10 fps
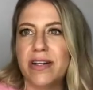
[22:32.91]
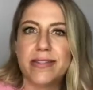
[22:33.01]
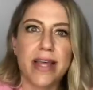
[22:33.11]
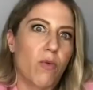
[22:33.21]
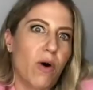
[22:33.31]
It's
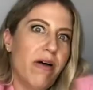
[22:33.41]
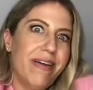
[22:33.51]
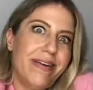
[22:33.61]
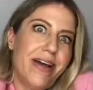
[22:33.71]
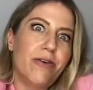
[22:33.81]
like, well,
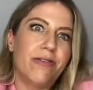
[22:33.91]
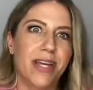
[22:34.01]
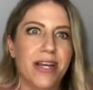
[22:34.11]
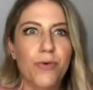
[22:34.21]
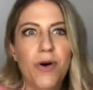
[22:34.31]
then don't,
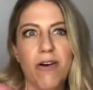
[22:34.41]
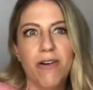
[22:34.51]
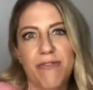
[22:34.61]
then you won't.